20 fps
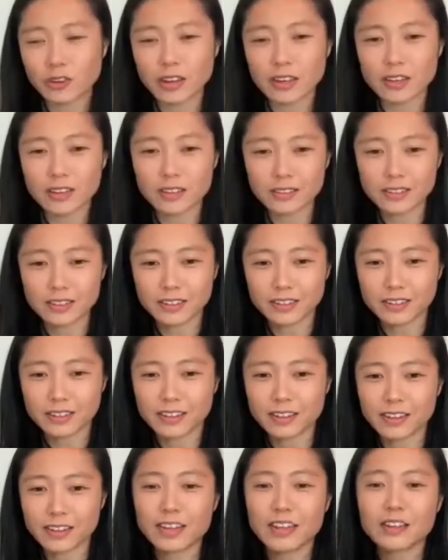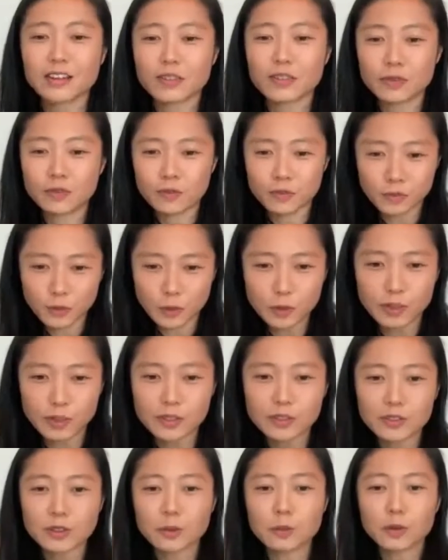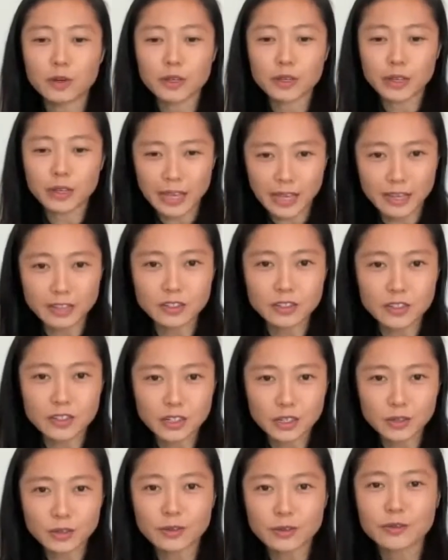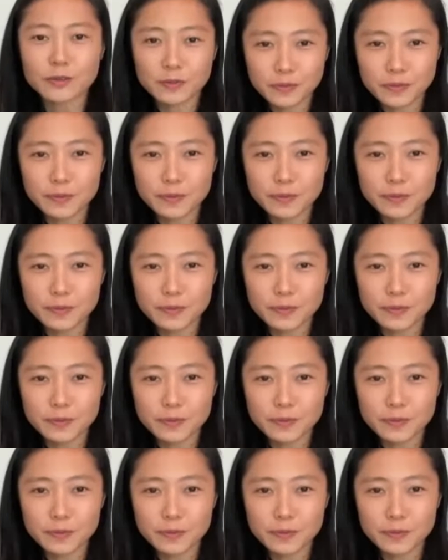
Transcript: great. Focus on what you can do.